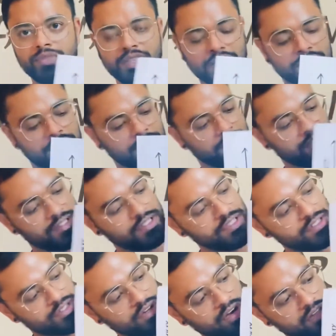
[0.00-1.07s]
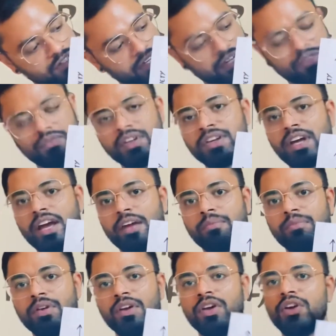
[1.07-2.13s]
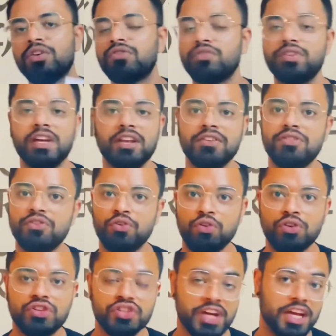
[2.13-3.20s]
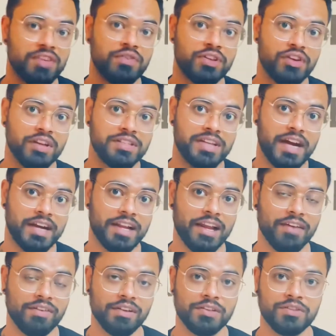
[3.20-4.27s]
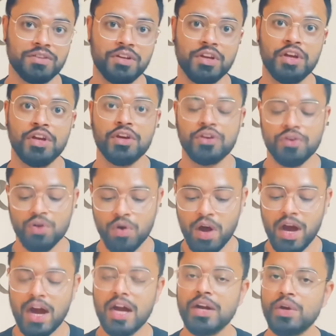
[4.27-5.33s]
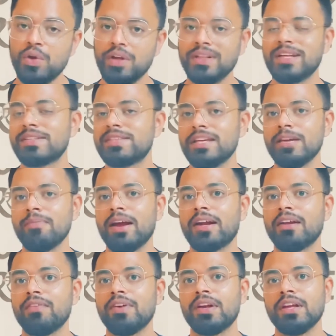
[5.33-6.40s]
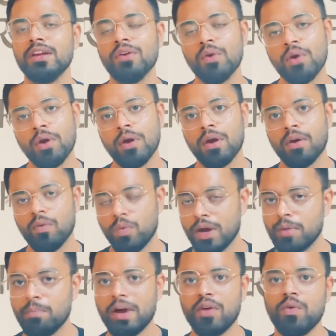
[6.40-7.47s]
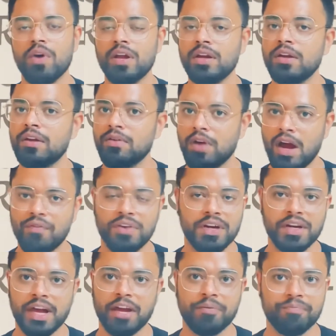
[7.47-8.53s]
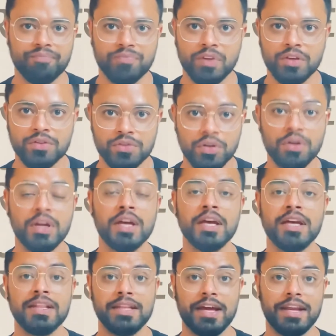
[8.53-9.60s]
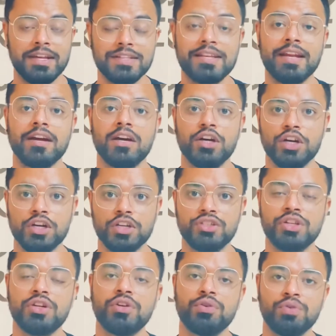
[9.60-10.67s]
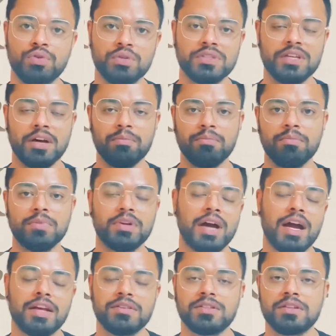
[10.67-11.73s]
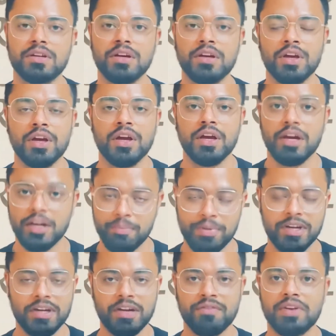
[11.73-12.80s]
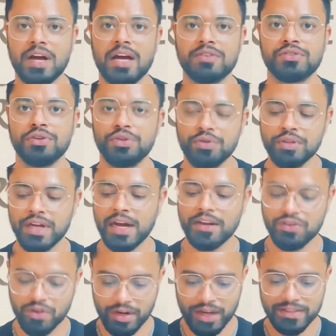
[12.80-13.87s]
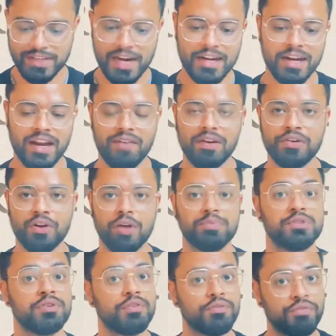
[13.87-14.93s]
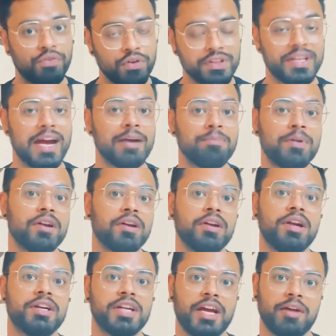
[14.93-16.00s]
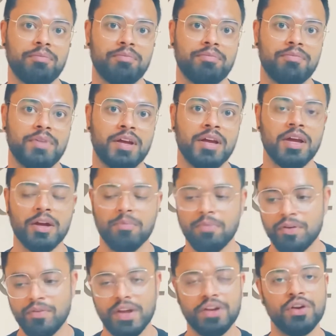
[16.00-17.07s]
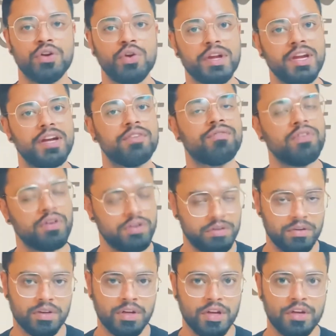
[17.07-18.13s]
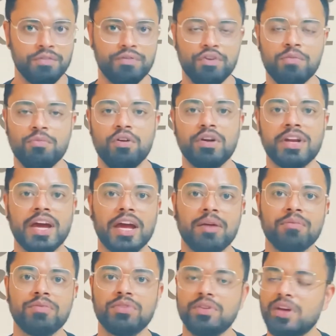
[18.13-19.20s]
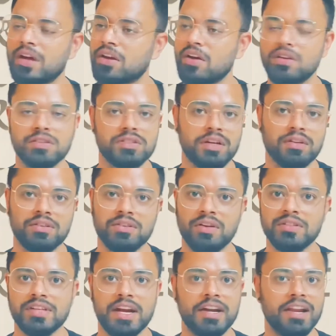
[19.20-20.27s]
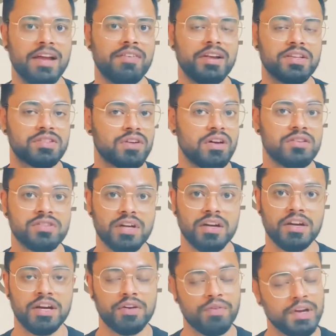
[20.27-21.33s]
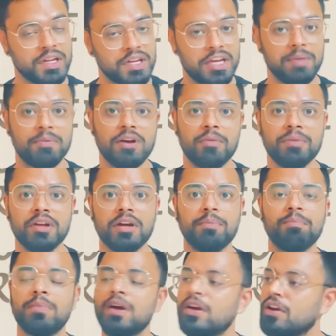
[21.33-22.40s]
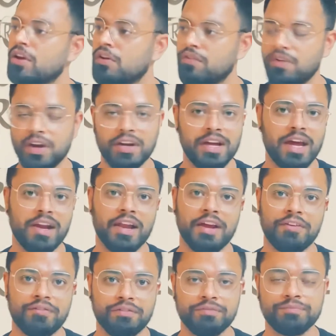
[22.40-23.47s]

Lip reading: See, this is constant with time. So there is no change with your anxiety levels. You are doing the same activity one by one after time. So there is an urge to do some task, repetitive task. You do that, your anxiety level drops for that particular time. But when you're doing it for few more times, you are constant. Your anxiety level is constant. It will keep coming up for entire life.